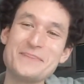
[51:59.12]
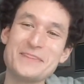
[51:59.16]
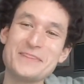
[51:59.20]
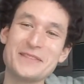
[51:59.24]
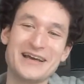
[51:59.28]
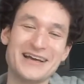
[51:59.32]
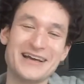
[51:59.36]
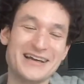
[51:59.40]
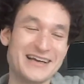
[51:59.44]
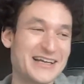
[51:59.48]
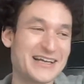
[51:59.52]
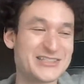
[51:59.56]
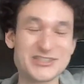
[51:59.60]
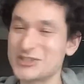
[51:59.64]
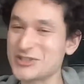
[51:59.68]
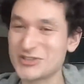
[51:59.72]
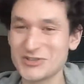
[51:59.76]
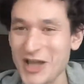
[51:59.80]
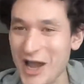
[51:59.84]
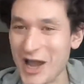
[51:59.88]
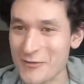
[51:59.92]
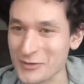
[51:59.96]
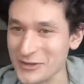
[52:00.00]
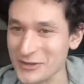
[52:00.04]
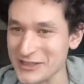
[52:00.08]
it's just
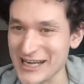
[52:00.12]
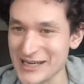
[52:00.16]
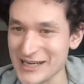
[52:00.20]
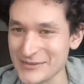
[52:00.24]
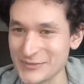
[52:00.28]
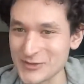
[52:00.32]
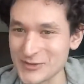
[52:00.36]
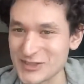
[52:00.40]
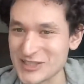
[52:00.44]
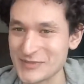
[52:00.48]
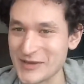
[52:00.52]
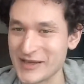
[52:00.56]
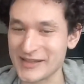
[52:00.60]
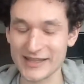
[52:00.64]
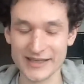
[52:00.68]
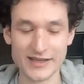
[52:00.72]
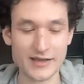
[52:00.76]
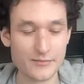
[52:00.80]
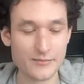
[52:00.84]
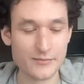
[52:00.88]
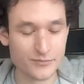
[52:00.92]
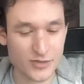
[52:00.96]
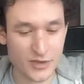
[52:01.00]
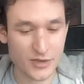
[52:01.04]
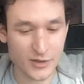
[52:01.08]
not relatable to me. Like
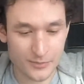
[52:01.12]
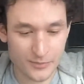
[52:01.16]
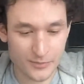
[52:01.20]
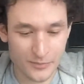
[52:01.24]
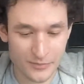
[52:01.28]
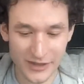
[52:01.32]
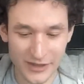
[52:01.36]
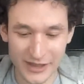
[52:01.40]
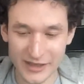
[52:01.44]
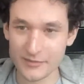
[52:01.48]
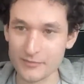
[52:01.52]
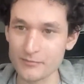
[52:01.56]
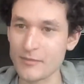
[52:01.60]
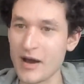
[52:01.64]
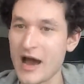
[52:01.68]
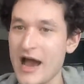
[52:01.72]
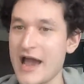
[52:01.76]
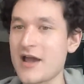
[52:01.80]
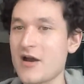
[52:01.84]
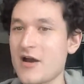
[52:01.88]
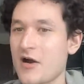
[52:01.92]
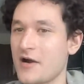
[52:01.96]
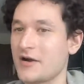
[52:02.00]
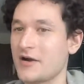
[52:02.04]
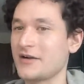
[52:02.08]
my
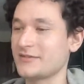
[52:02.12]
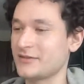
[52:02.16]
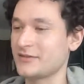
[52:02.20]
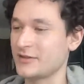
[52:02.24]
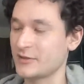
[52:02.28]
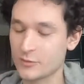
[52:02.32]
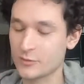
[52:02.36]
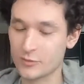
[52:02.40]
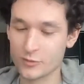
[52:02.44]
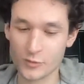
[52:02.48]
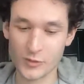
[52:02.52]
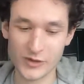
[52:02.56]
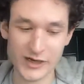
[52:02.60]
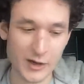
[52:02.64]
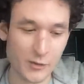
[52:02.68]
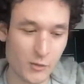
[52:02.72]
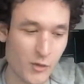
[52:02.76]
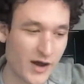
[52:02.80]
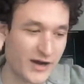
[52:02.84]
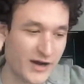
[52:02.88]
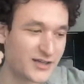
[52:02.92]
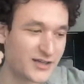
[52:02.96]
art, what I want to do